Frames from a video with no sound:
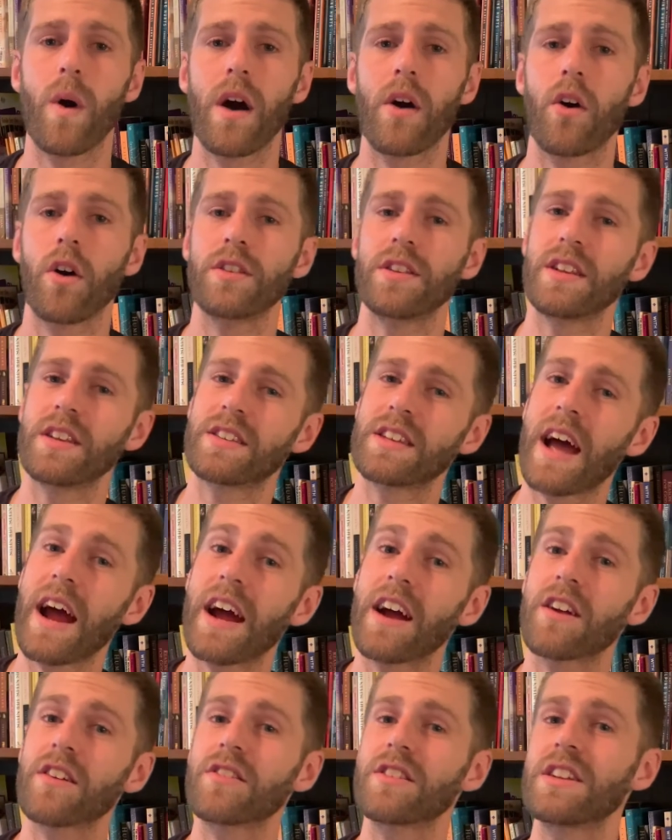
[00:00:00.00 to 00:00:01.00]
out an
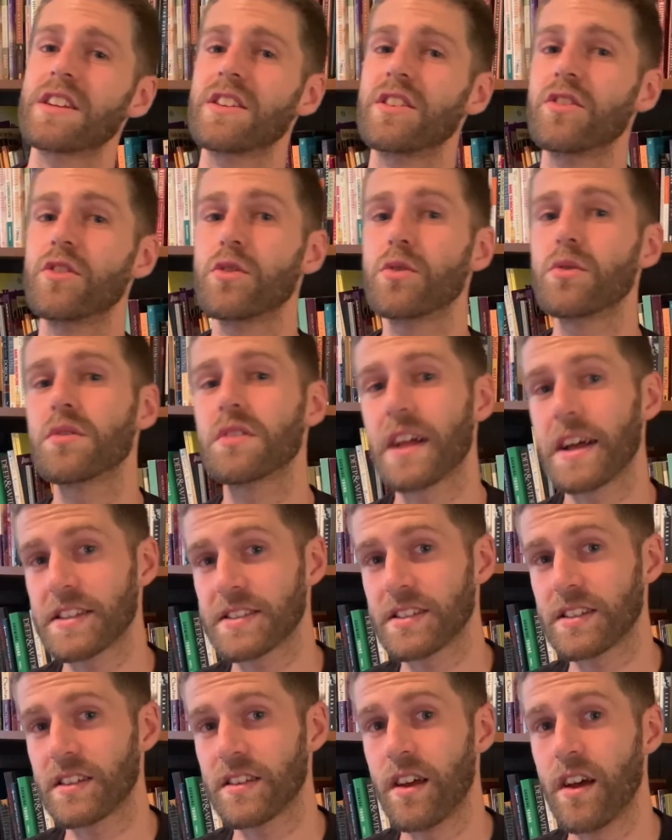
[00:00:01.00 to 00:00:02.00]
entirely new
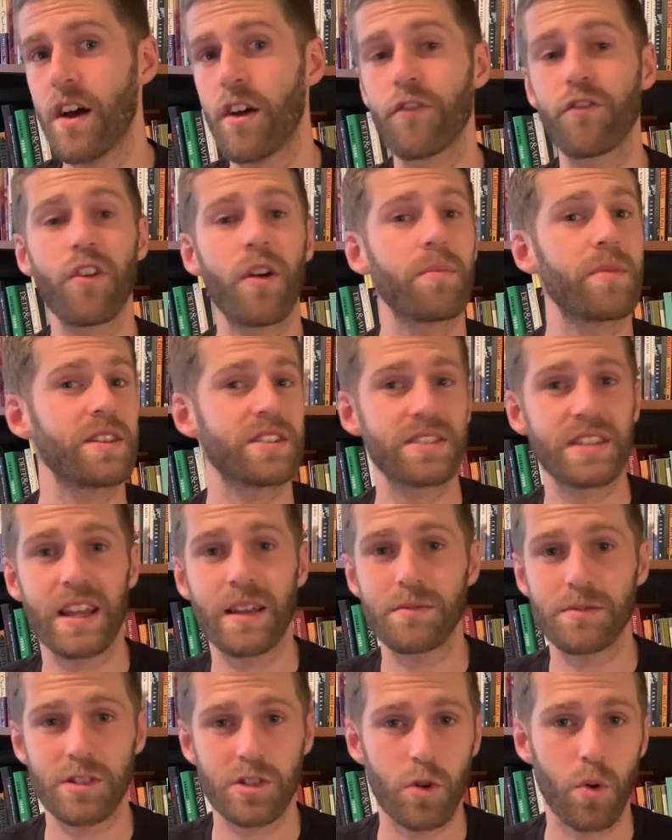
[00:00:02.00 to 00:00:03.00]
lesson from the
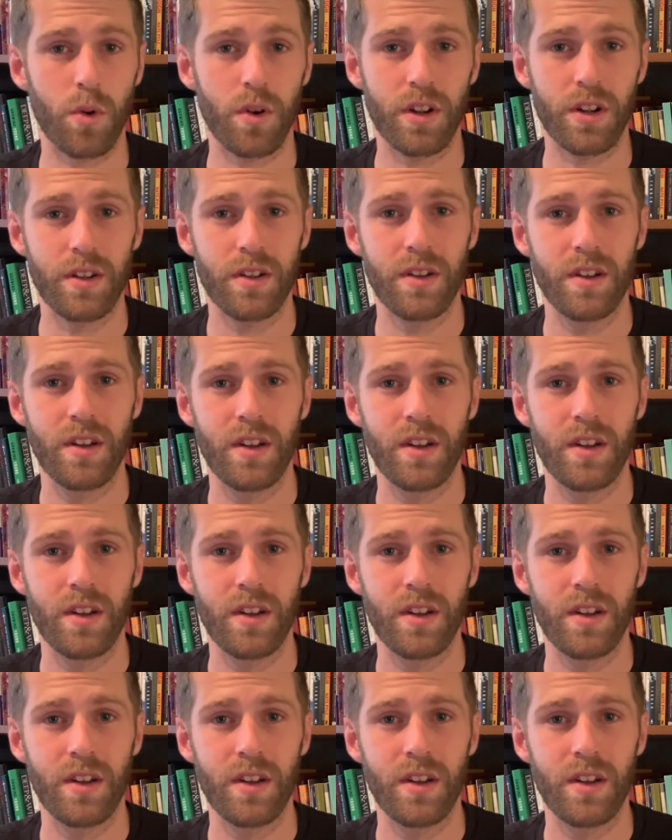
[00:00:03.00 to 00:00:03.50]
same story.